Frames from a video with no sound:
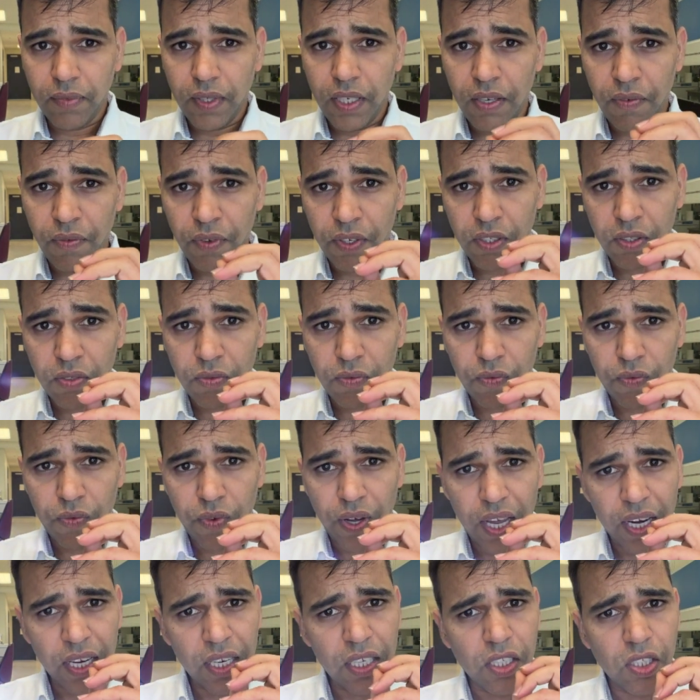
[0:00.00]
even
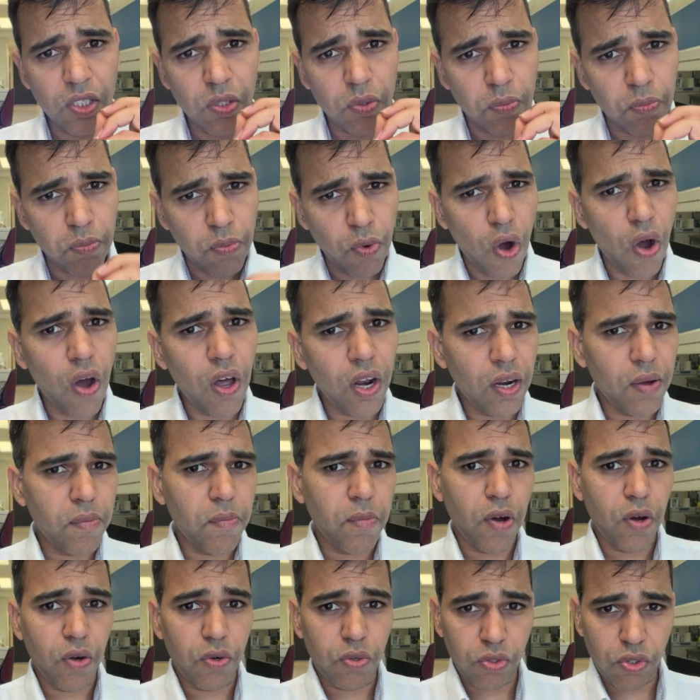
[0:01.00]
very small
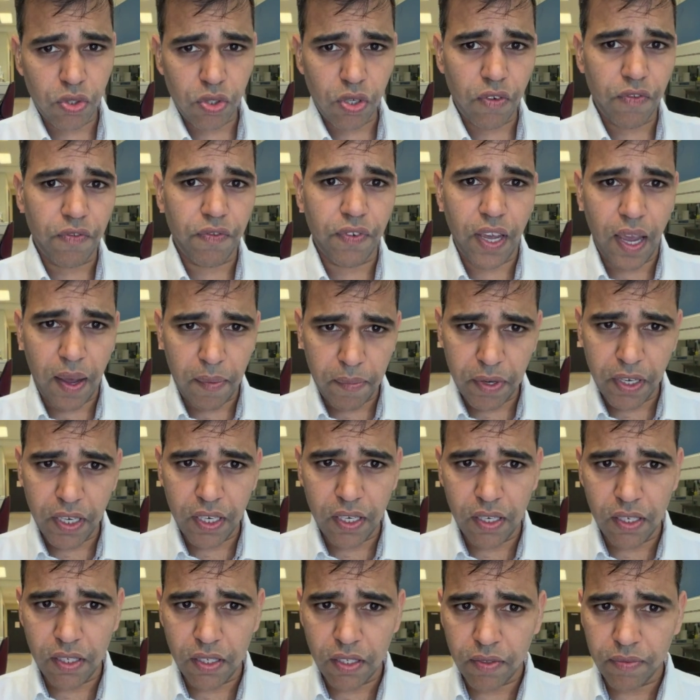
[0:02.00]
amounts of
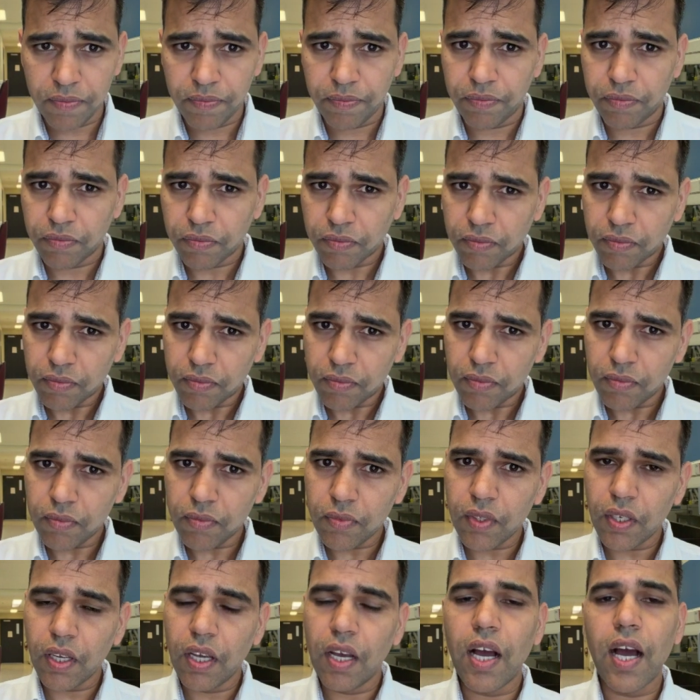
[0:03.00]
chemicals
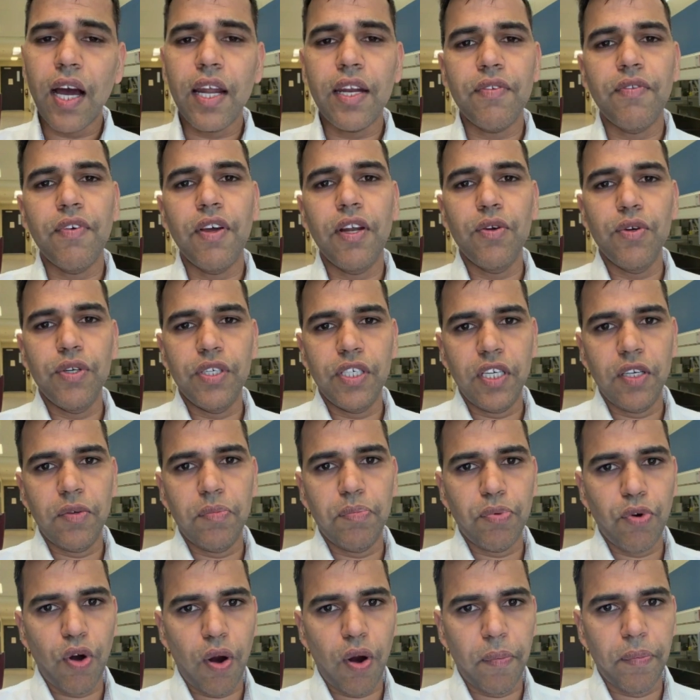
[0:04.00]
are
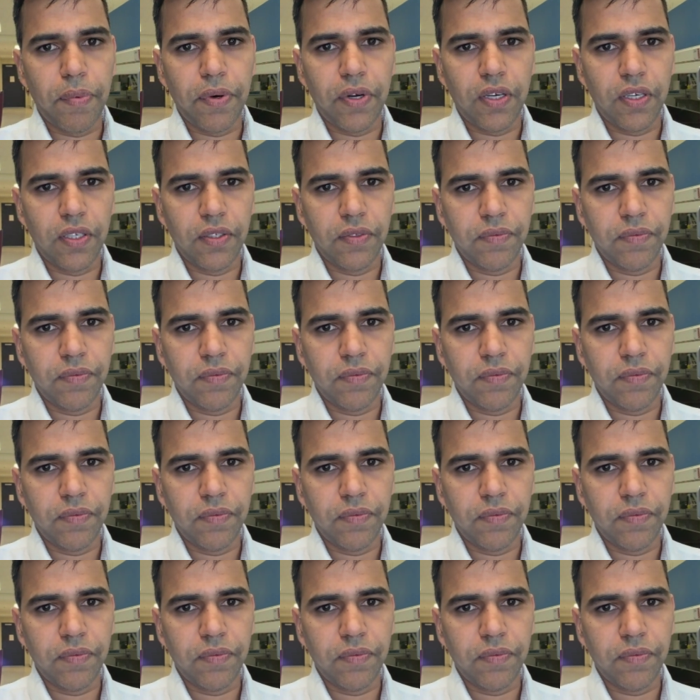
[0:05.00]
evaluated properly.